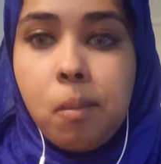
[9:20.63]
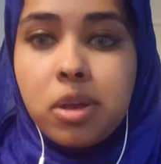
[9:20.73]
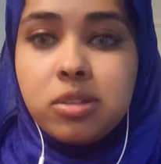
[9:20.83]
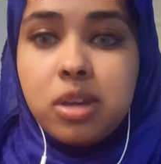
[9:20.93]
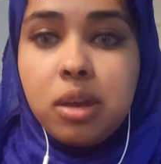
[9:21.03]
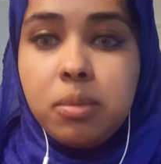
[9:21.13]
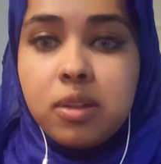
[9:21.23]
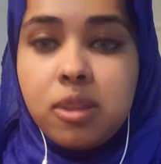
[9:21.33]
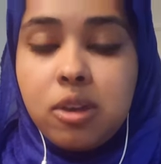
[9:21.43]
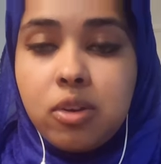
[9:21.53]
My
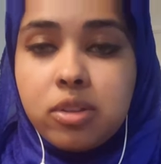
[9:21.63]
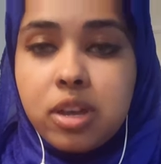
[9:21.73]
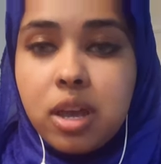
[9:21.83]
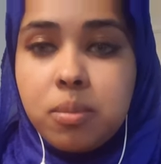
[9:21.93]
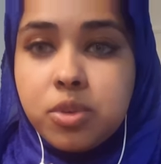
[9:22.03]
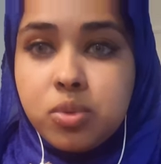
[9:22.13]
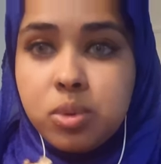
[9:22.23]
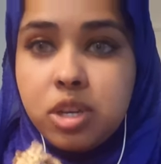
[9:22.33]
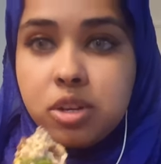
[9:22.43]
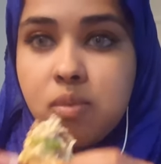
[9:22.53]
timing thing on the camera is
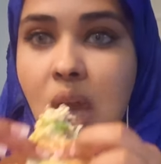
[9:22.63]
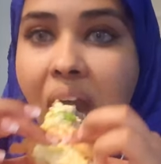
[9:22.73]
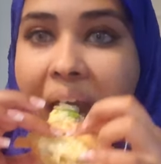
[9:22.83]
weird.